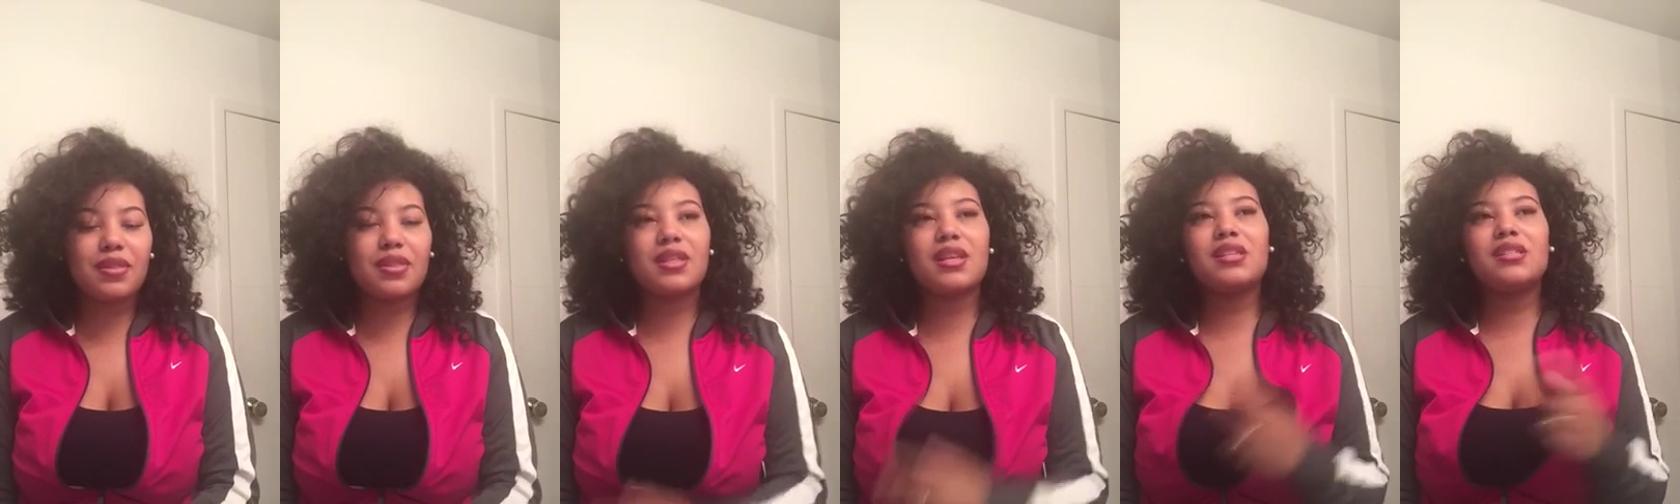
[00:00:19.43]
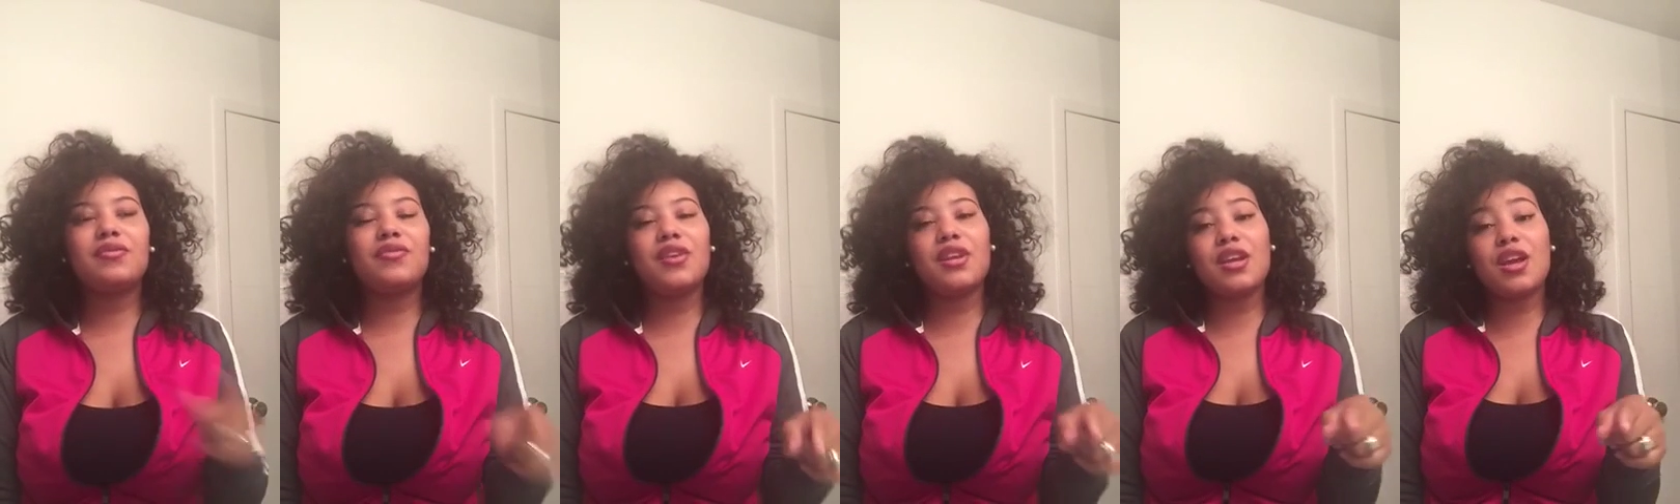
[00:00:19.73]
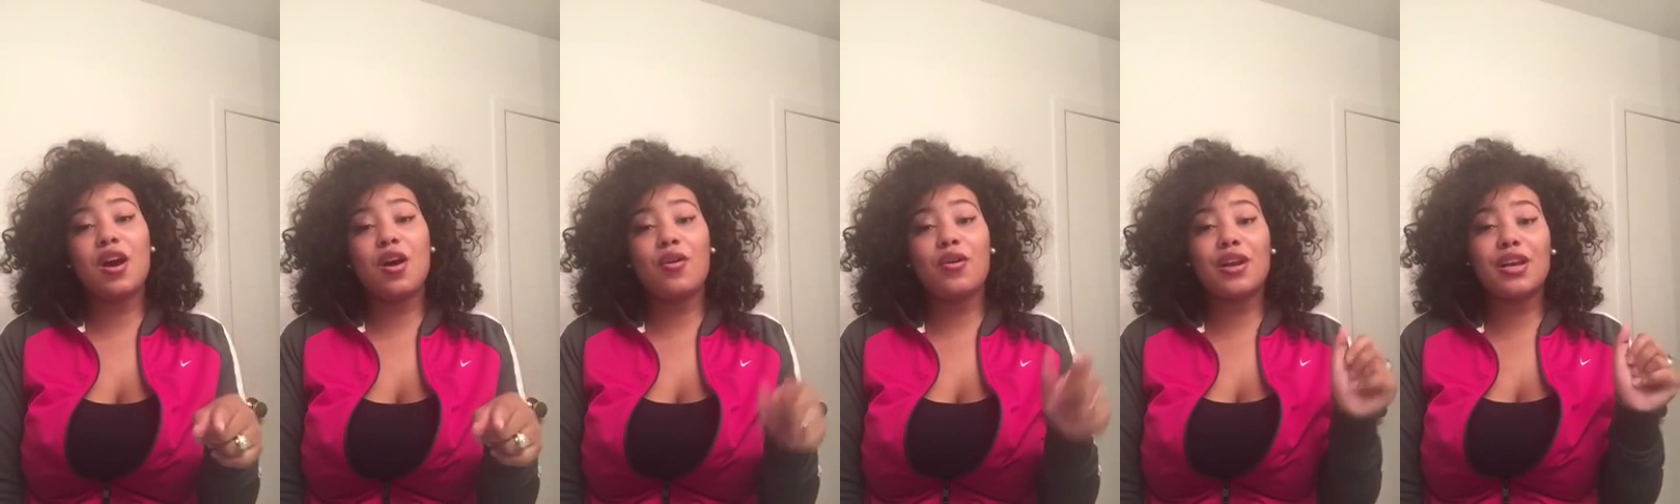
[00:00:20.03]
This
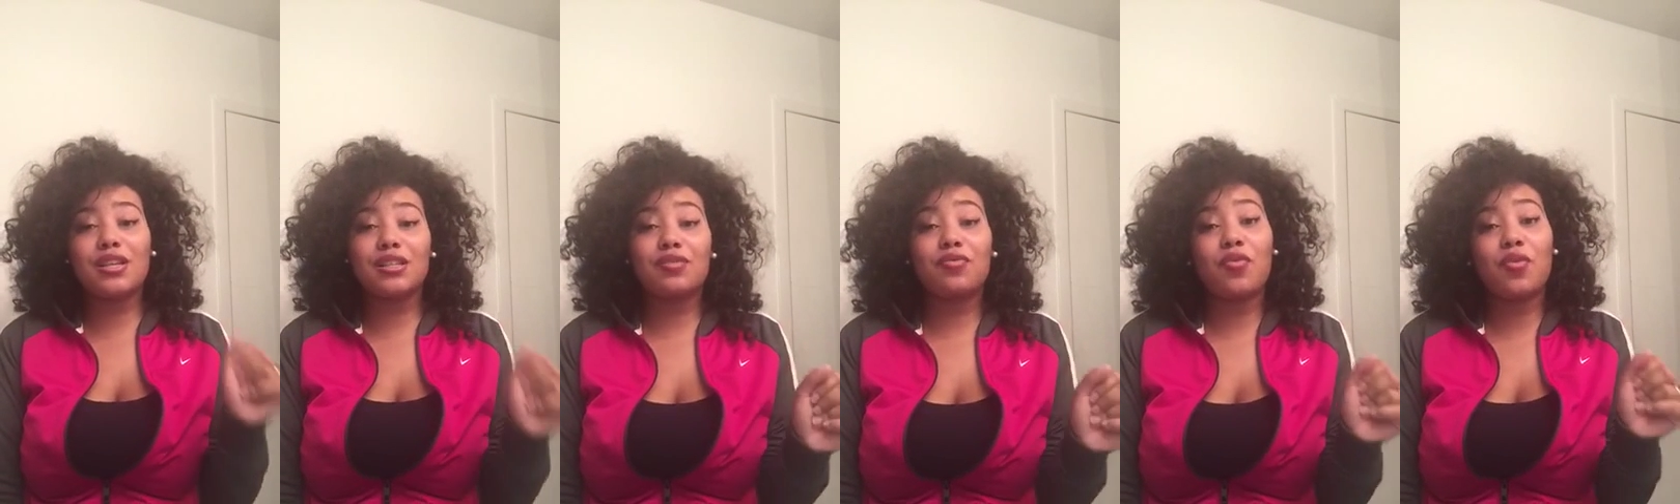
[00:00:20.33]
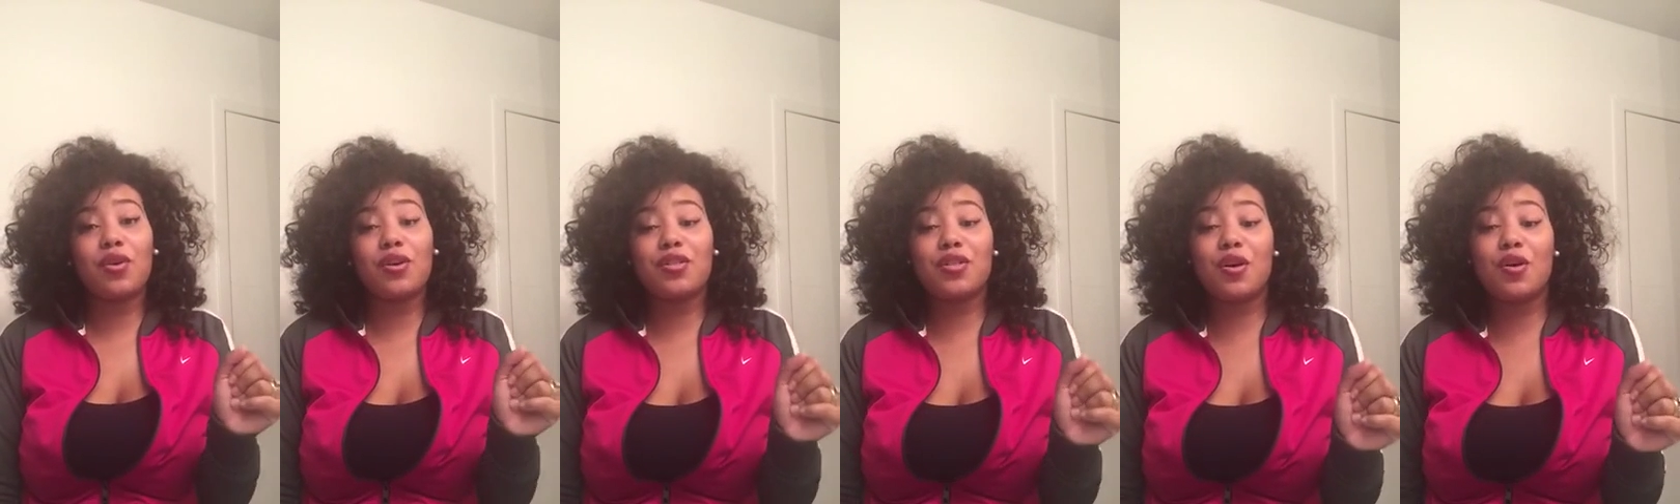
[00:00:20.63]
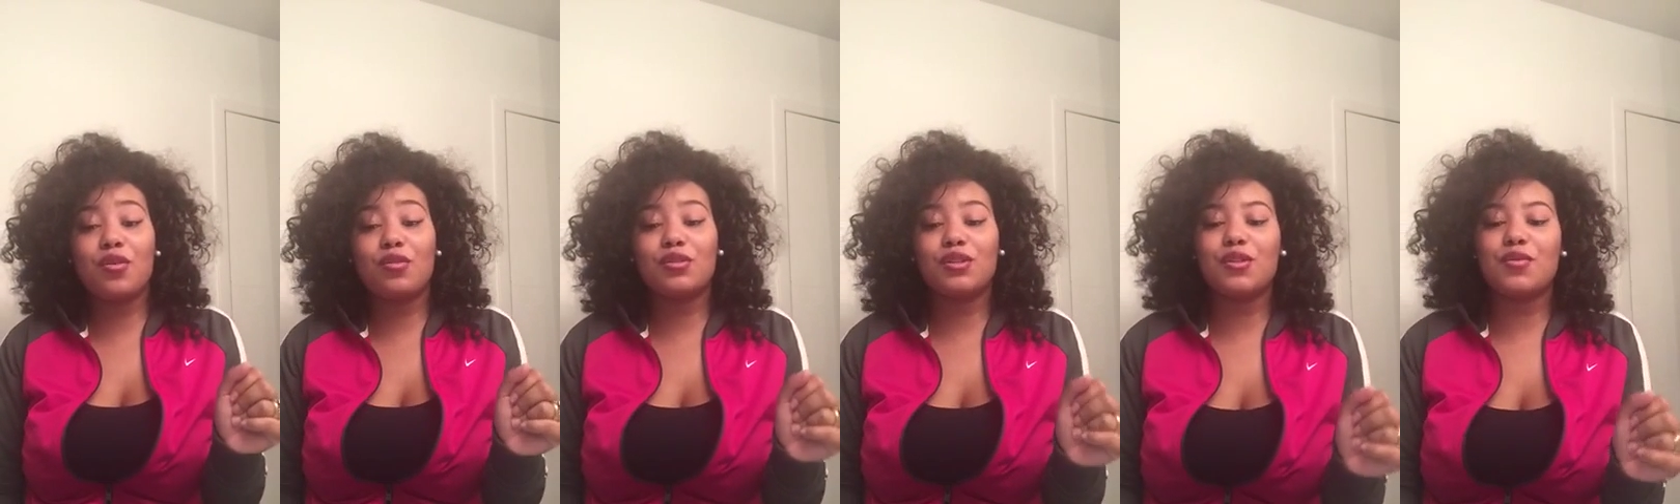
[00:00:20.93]
video is for
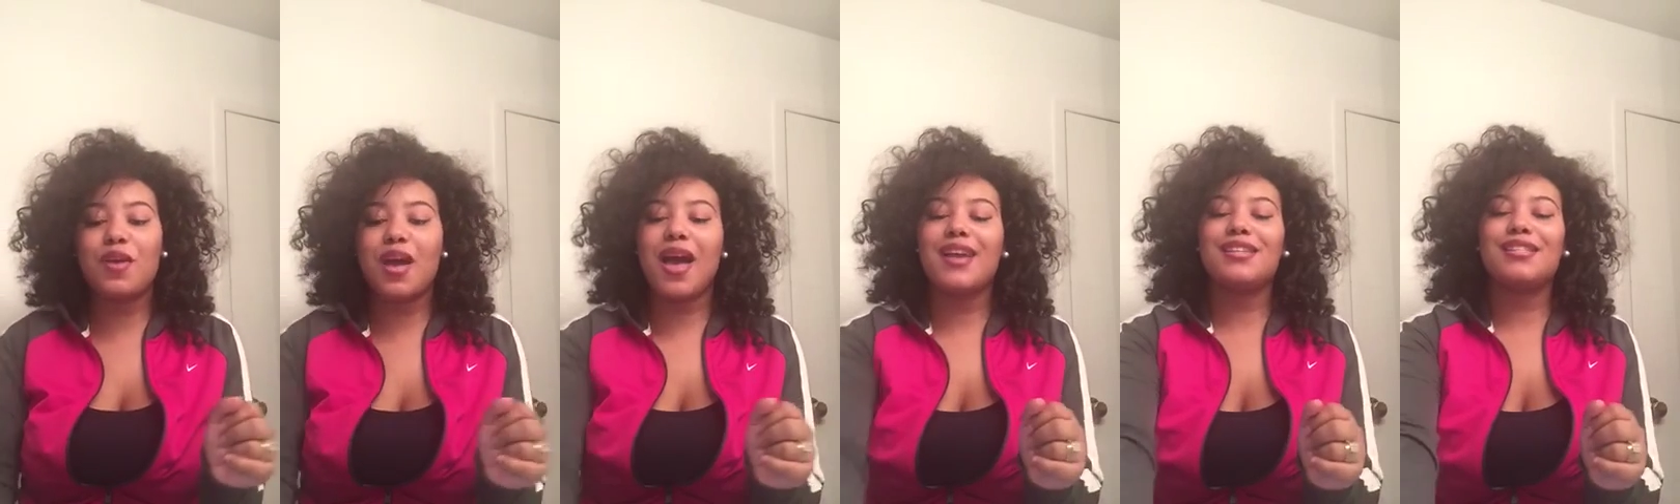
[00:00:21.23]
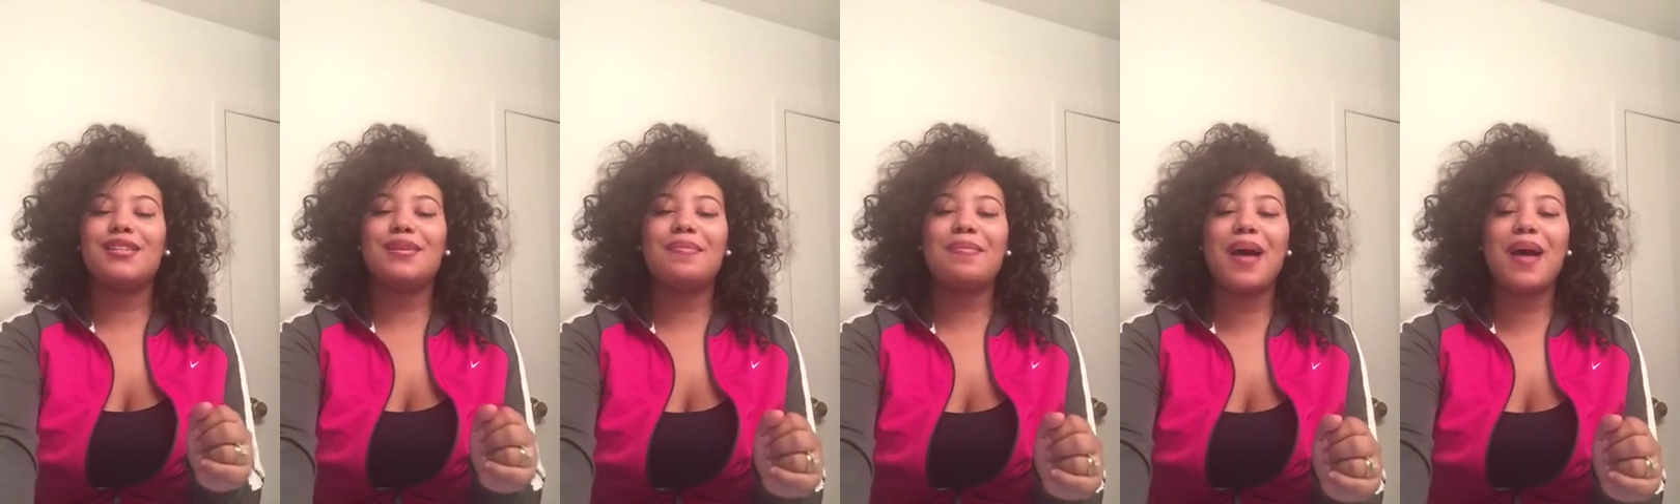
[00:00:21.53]
those who asked